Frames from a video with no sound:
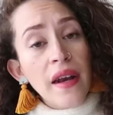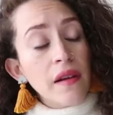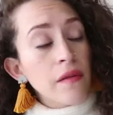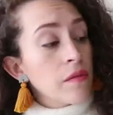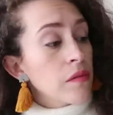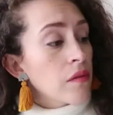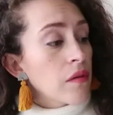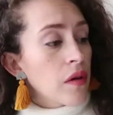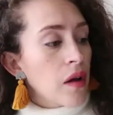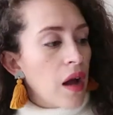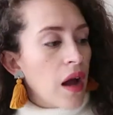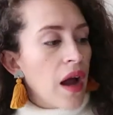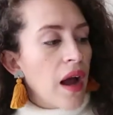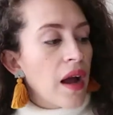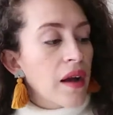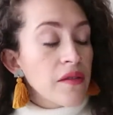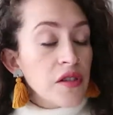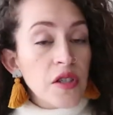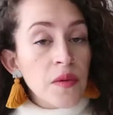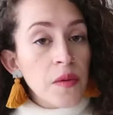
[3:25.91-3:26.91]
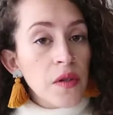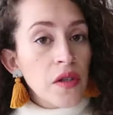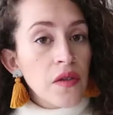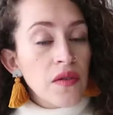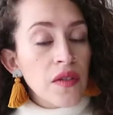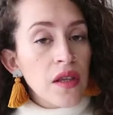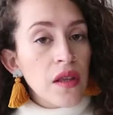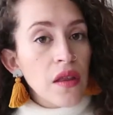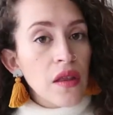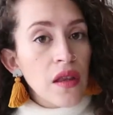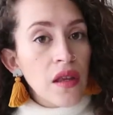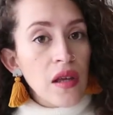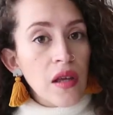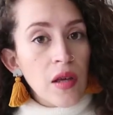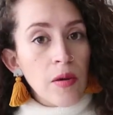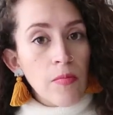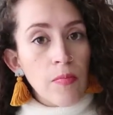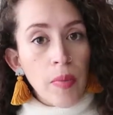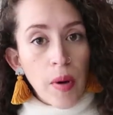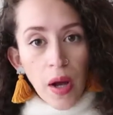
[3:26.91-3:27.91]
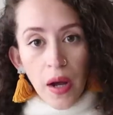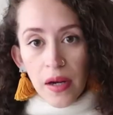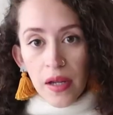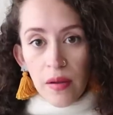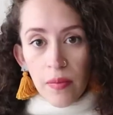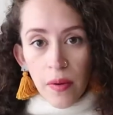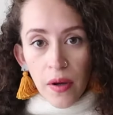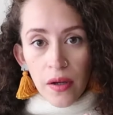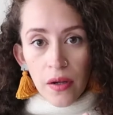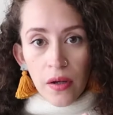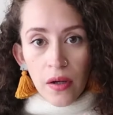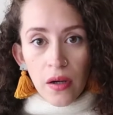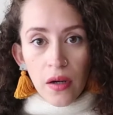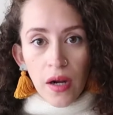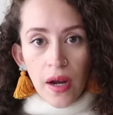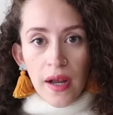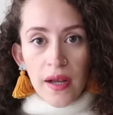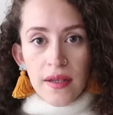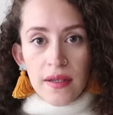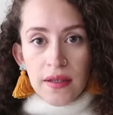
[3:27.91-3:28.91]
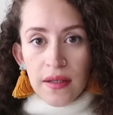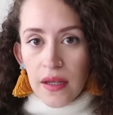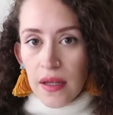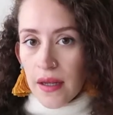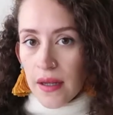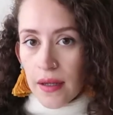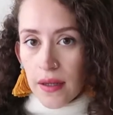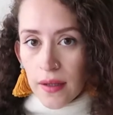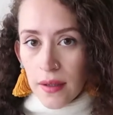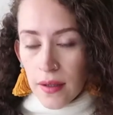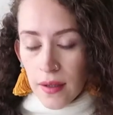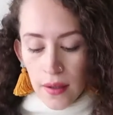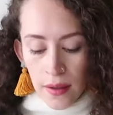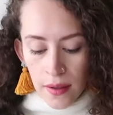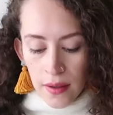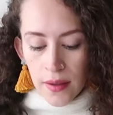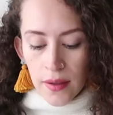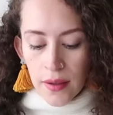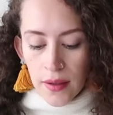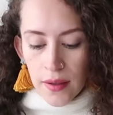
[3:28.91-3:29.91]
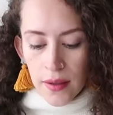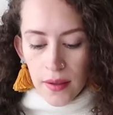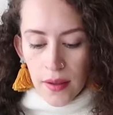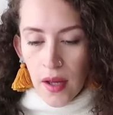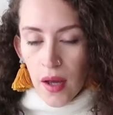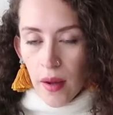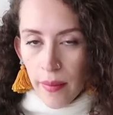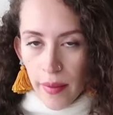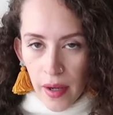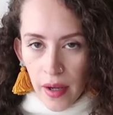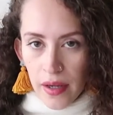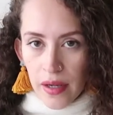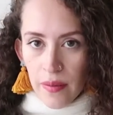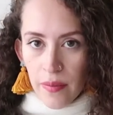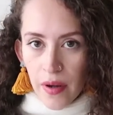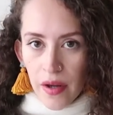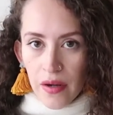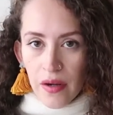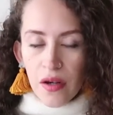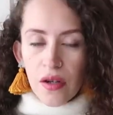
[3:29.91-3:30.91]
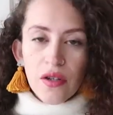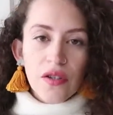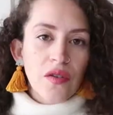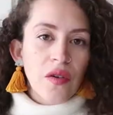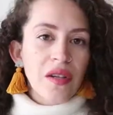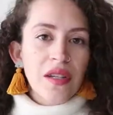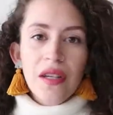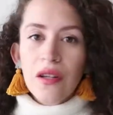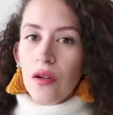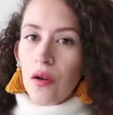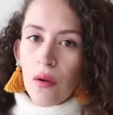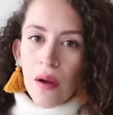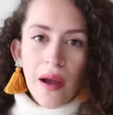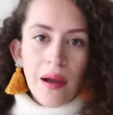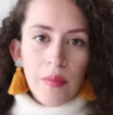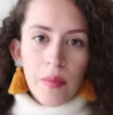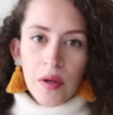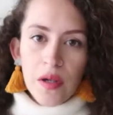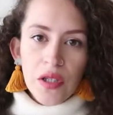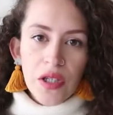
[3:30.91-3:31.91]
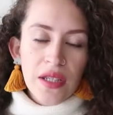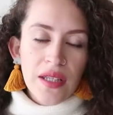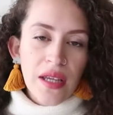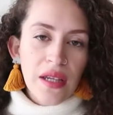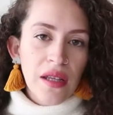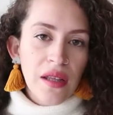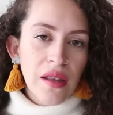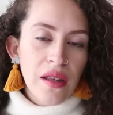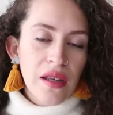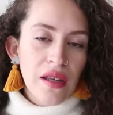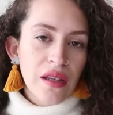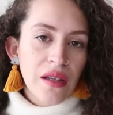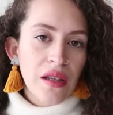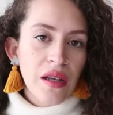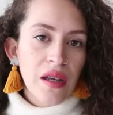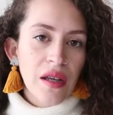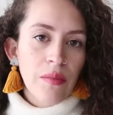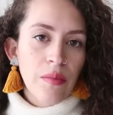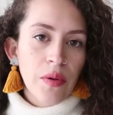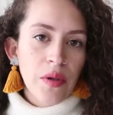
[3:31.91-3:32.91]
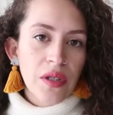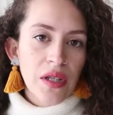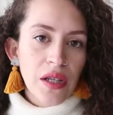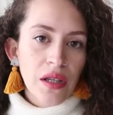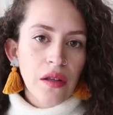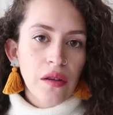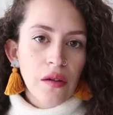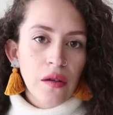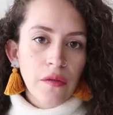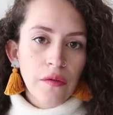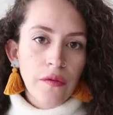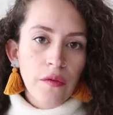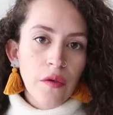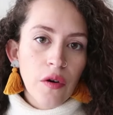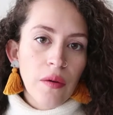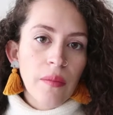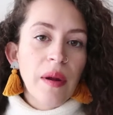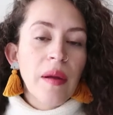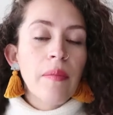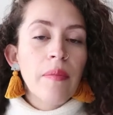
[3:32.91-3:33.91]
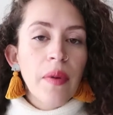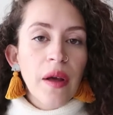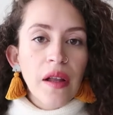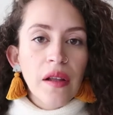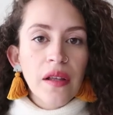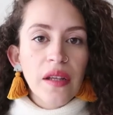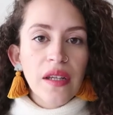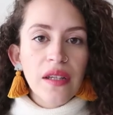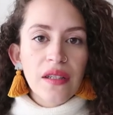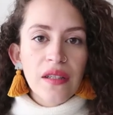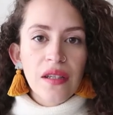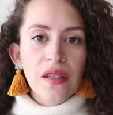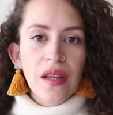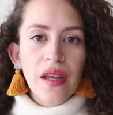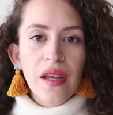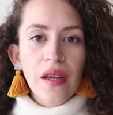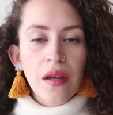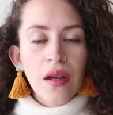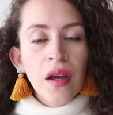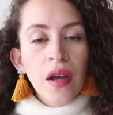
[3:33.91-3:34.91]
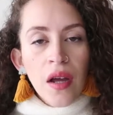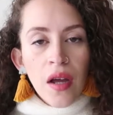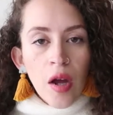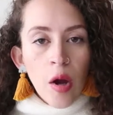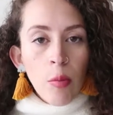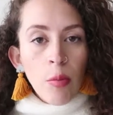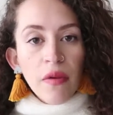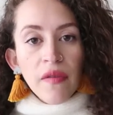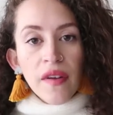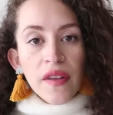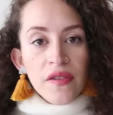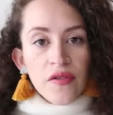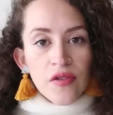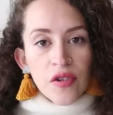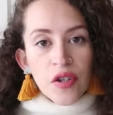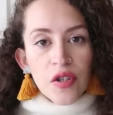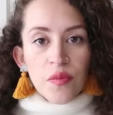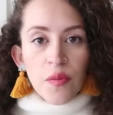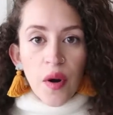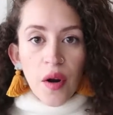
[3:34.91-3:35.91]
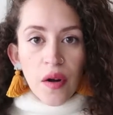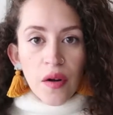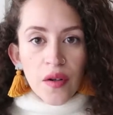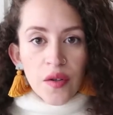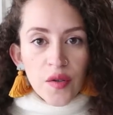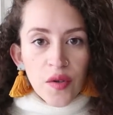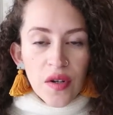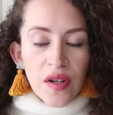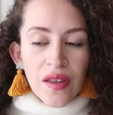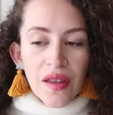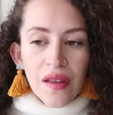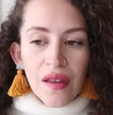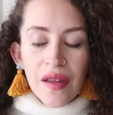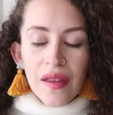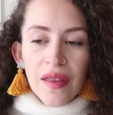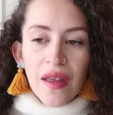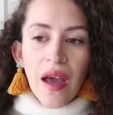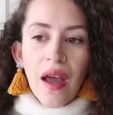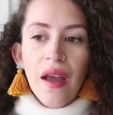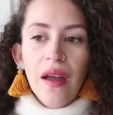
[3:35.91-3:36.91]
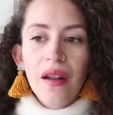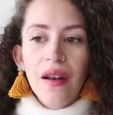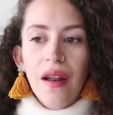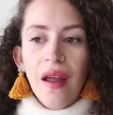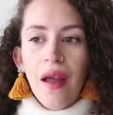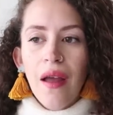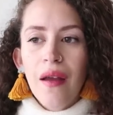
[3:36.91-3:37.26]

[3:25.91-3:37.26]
And I've I've just been using the body butter as like a body butter. So I didn't go out and purchase anything in particular for my belly to like prevent stretch marks or anything like that.